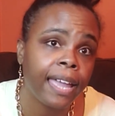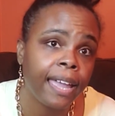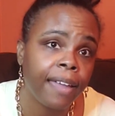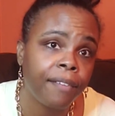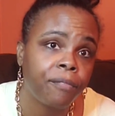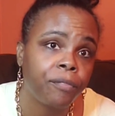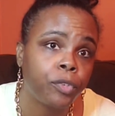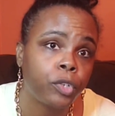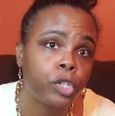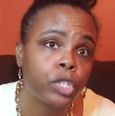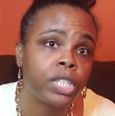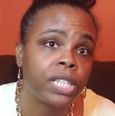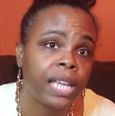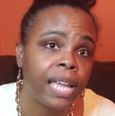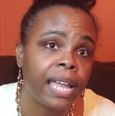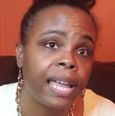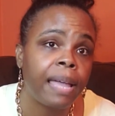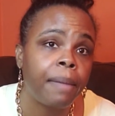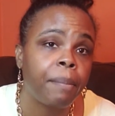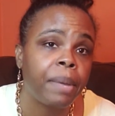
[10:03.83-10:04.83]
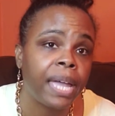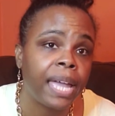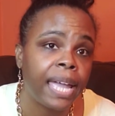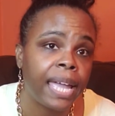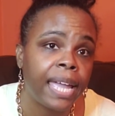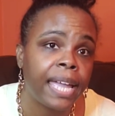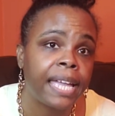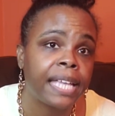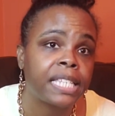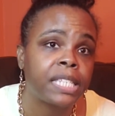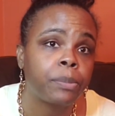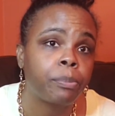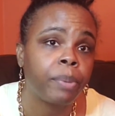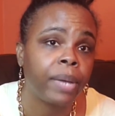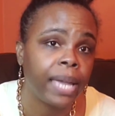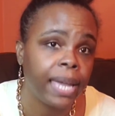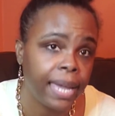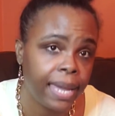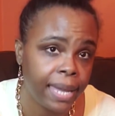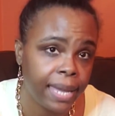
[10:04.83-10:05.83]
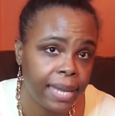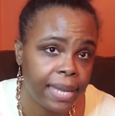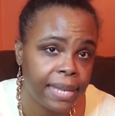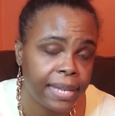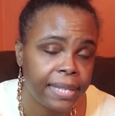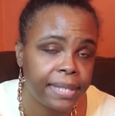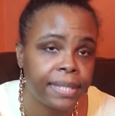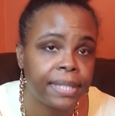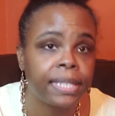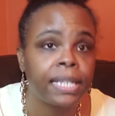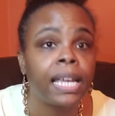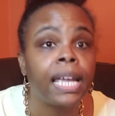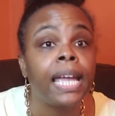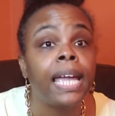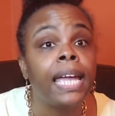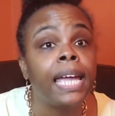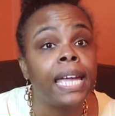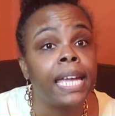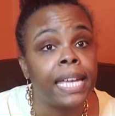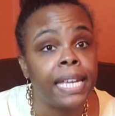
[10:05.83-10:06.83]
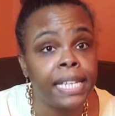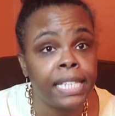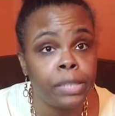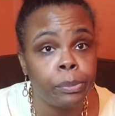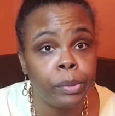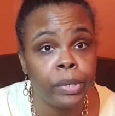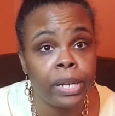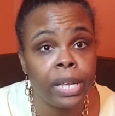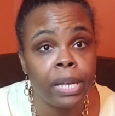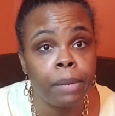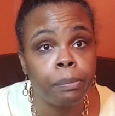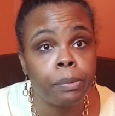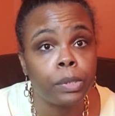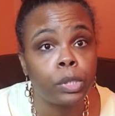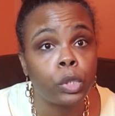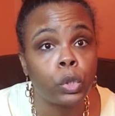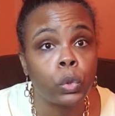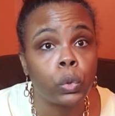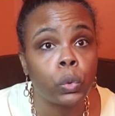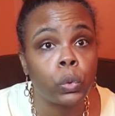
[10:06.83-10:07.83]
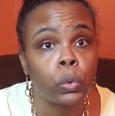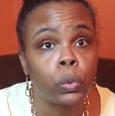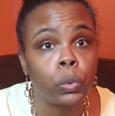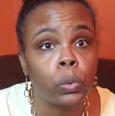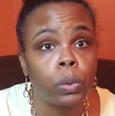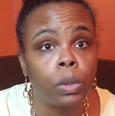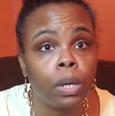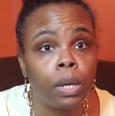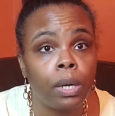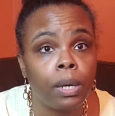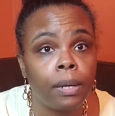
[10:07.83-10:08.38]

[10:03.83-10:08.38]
after time has passed, he's been able to